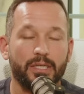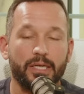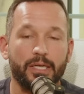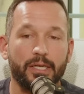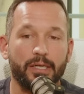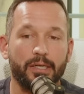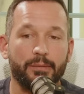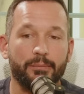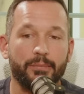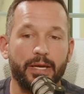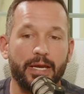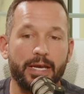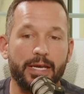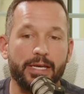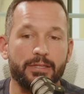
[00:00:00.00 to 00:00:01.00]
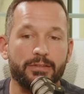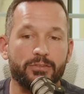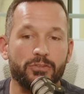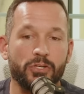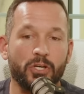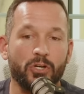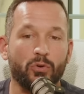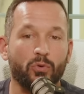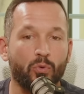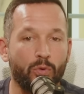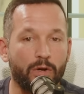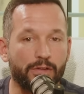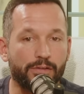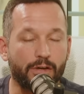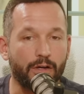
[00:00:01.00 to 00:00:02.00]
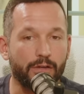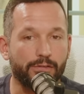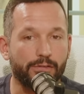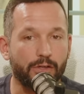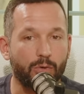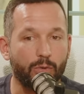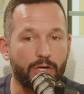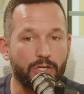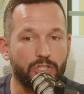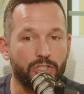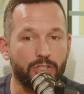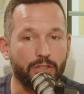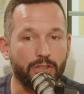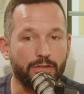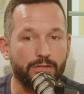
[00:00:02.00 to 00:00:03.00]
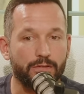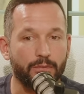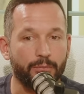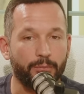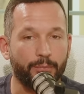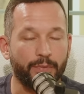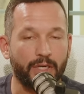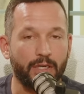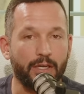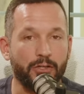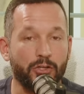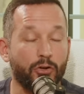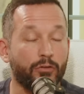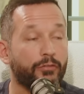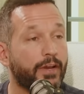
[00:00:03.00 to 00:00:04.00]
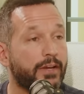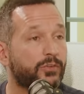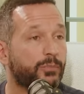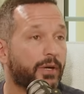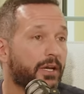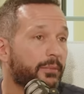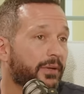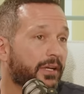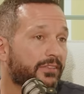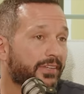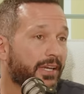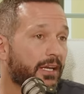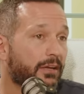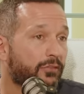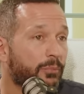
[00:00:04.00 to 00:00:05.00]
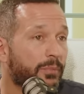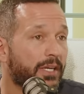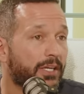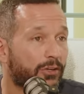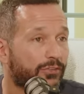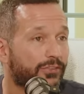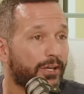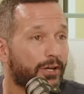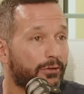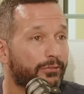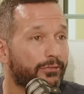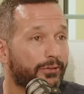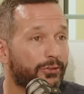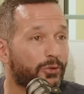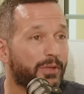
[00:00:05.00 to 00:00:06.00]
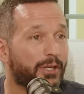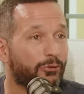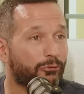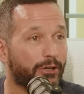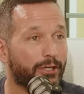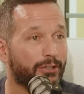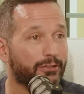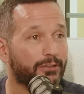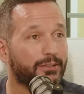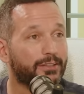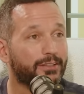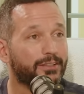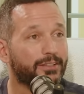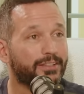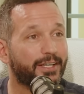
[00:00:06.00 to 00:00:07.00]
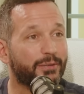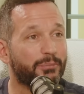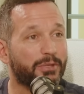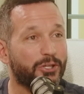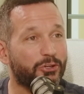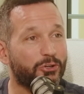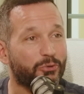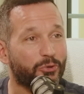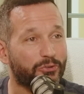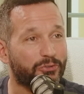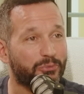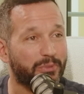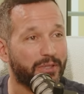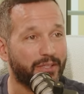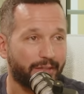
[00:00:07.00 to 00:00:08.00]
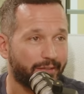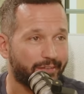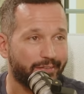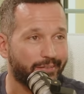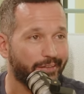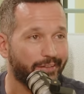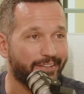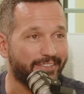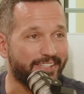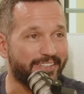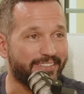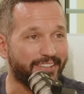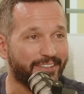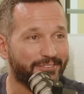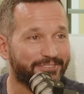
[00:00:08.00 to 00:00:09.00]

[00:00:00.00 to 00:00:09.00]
And you can always answer questions because, and you're not fazed by it because, again, if you're being yourself and you're being real and be who you want to be, that's it's easy.